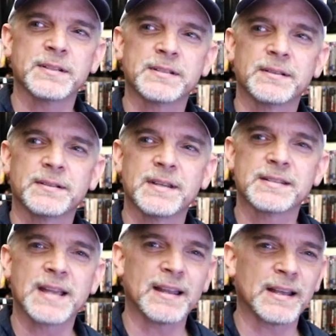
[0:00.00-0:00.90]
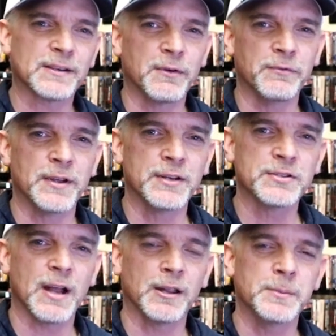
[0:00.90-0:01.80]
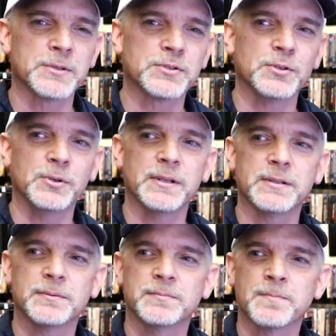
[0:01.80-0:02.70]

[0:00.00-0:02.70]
It's, it's got like a revenge element to it,